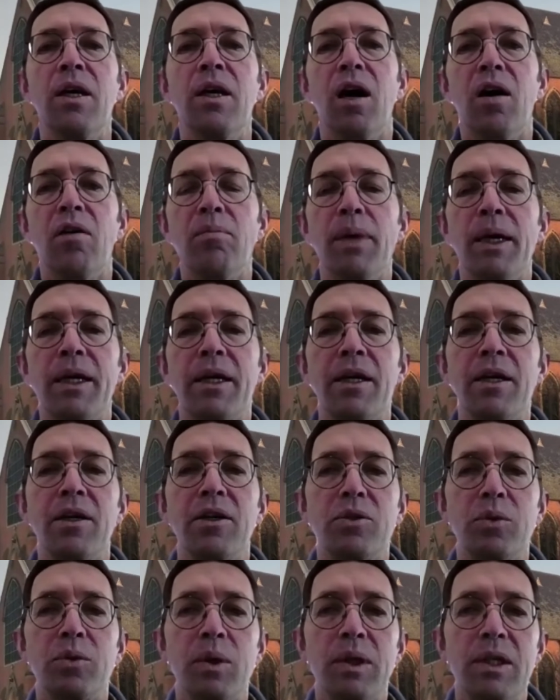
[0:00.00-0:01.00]
of making a
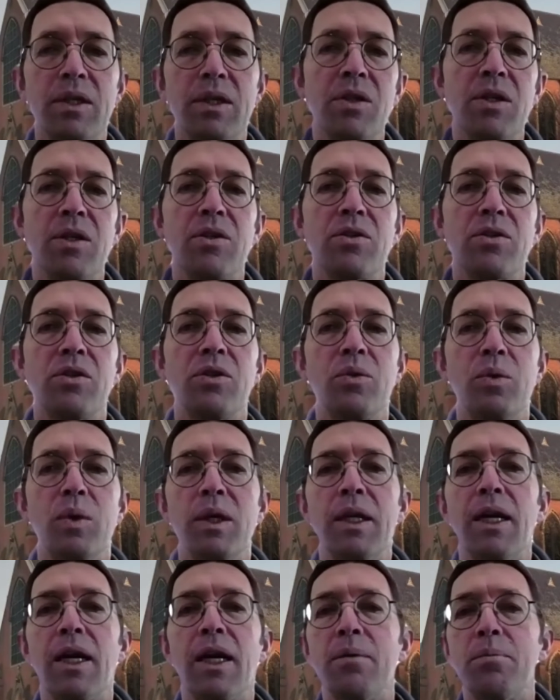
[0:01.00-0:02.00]
26 to
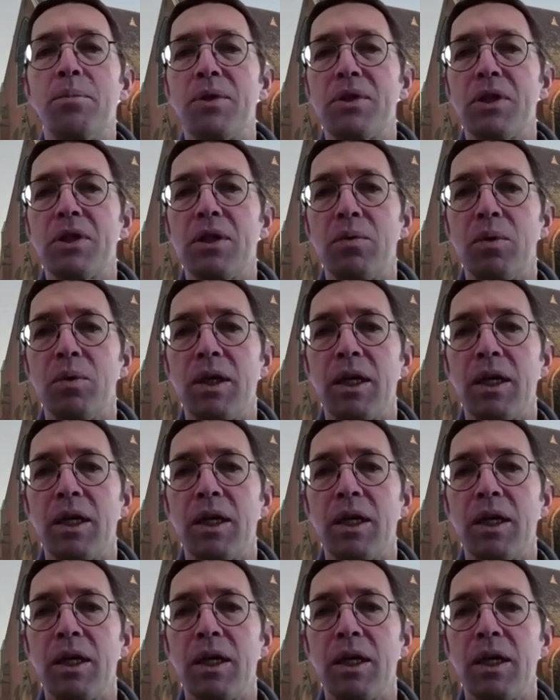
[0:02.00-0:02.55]
28%